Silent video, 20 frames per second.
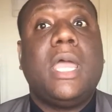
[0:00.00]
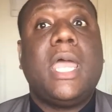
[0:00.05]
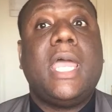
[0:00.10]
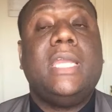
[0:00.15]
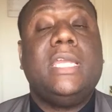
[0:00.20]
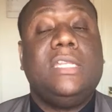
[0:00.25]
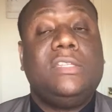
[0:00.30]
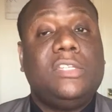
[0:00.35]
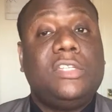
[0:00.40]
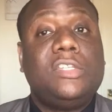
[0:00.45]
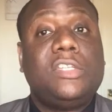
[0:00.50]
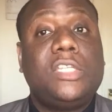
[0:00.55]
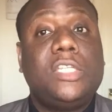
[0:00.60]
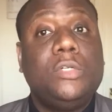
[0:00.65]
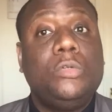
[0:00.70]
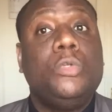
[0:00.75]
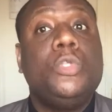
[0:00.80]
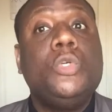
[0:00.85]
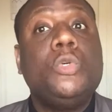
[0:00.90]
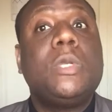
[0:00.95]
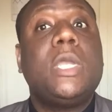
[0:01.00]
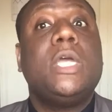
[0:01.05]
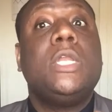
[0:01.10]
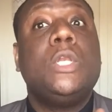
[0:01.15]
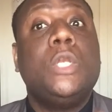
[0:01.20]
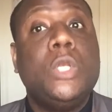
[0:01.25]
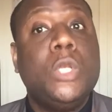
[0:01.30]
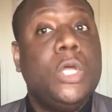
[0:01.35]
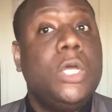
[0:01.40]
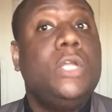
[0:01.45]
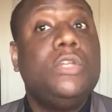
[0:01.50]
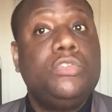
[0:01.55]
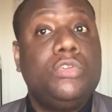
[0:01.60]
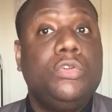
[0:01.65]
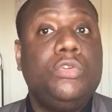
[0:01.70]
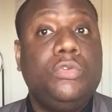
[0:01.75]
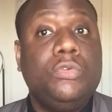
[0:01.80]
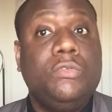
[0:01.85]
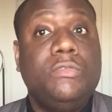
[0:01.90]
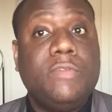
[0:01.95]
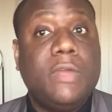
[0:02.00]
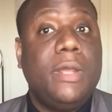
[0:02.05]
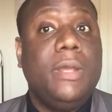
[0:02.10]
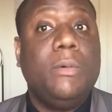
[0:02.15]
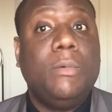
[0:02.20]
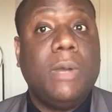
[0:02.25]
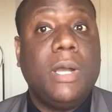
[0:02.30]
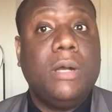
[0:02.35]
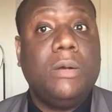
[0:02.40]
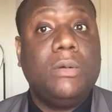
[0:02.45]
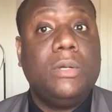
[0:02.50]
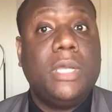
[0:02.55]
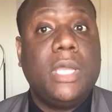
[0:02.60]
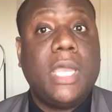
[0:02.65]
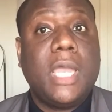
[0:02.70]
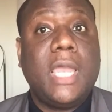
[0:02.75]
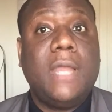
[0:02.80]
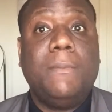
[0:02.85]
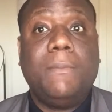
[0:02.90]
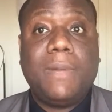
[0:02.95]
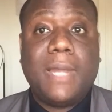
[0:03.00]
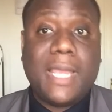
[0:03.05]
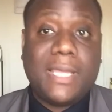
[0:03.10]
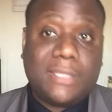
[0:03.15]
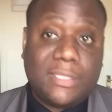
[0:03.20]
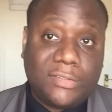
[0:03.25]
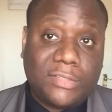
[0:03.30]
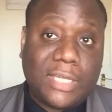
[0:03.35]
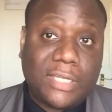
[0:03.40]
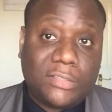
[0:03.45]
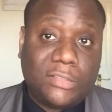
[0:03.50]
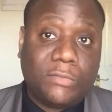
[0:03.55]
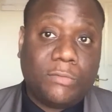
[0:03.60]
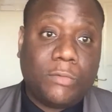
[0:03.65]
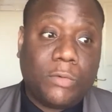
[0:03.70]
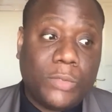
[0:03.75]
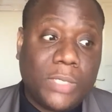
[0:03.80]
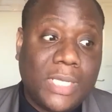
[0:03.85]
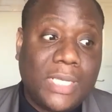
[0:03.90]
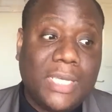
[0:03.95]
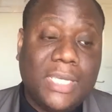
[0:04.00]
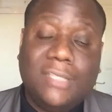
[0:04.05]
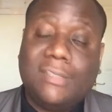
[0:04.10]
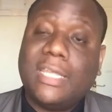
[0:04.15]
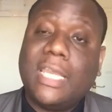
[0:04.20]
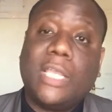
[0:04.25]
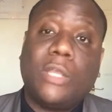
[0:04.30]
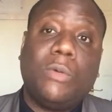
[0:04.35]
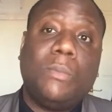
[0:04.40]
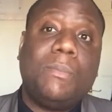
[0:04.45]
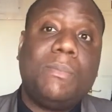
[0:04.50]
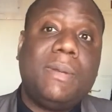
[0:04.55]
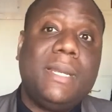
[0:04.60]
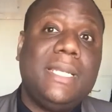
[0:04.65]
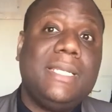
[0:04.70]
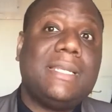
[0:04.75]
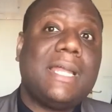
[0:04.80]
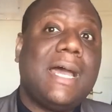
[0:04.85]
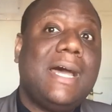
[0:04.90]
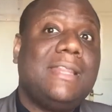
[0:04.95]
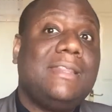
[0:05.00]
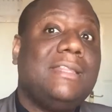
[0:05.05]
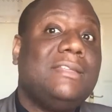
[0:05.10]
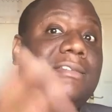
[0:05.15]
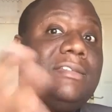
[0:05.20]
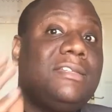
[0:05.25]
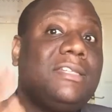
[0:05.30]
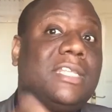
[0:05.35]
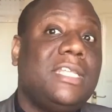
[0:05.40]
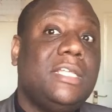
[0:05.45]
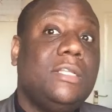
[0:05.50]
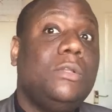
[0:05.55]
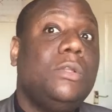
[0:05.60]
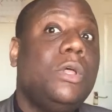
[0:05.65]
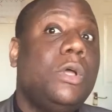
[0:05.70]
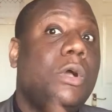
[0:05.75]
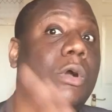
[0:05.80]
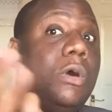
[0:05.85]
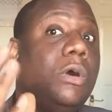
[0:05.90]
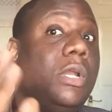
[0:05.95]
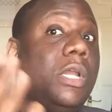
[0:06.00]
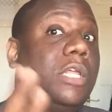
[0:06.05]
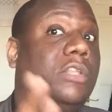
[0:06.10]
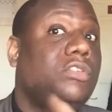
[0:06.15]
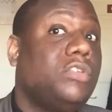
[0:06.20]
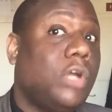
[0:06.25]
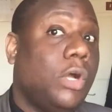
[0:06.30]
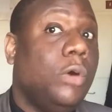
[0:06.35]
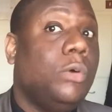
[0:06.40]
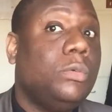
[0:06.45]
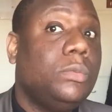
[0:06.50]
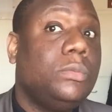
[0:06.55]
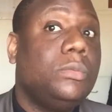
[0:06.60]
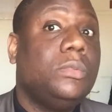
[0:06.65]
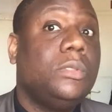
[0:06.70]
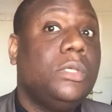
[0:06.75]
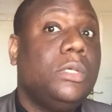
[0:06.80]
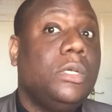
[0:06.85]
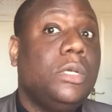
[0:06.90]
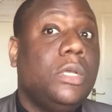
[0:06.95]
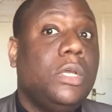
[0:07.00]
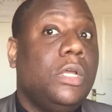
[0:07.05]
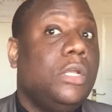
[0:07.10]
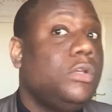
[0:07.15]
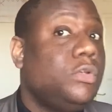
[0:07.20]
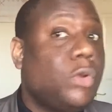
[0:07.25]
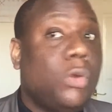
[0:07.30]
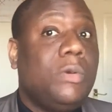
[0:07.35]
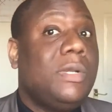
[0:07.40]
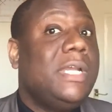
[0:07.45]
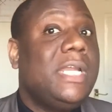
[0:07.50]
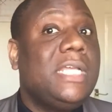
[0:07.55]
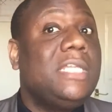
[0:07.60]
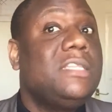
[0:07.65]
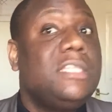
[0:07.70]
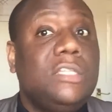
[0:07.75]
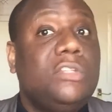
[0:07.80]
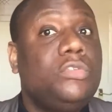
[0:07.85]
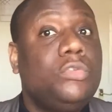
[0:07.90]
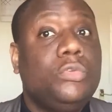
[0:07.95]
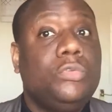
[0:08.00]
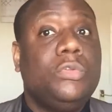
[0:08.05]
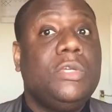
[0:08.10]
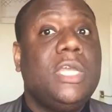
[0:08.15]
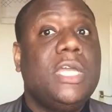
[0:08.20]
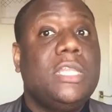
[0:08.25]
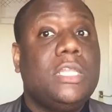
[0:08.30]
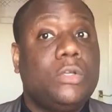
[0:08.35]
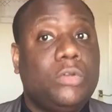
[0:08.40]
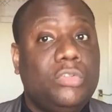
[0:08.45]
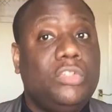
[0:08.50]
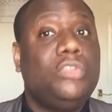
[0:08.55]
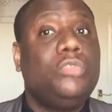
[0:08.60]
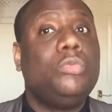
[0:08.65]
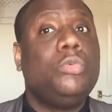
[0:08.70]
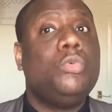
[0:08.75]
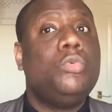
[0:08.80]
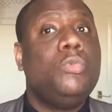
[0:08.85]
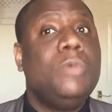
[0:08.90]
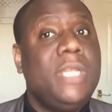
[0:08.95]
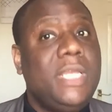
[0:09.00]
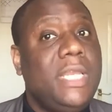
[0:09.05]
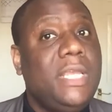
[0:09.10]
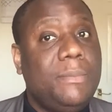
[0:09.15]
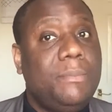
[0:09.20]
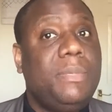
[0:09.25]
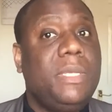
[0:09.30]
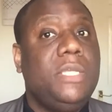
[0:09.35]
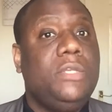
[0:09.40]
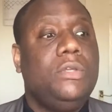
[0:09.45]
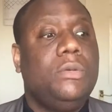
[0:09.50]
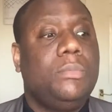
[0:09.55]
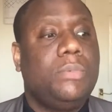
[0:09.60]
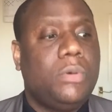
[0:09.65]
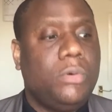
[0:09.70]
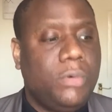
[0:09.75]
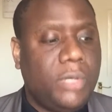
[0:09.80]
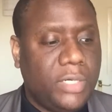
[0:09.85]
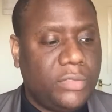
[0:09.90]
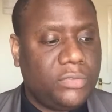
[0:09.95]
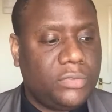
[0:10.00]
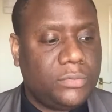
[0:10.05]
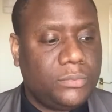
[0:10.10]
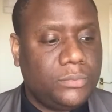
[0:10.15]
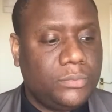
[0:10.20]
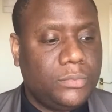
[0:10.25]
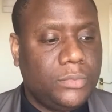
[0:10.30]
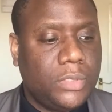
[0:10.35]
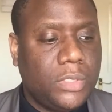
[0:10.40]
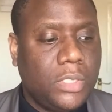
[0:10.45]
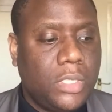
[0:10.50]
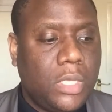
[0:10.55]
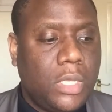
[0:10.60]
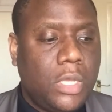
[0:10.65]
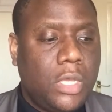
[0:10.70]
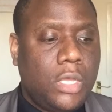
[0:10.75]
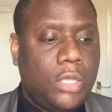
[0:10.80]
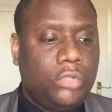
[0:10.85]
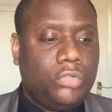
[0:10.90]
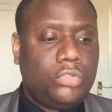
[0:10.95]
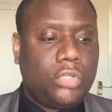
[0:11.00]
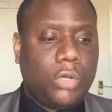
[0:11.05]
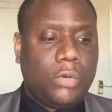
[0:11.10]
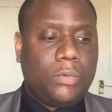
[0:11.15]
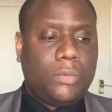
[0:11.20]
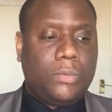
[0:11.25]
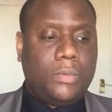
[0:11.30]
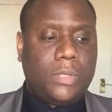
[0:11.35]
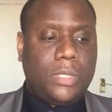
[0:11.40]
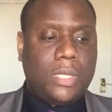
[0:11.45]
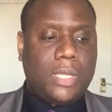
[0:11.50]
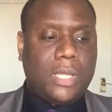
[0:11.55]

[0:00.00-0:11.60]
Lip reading: And it's a skill you can learn to do very well. And playing the saxophone is a complete other skill on its own. Don't link these two together, because this will really impede your progress. So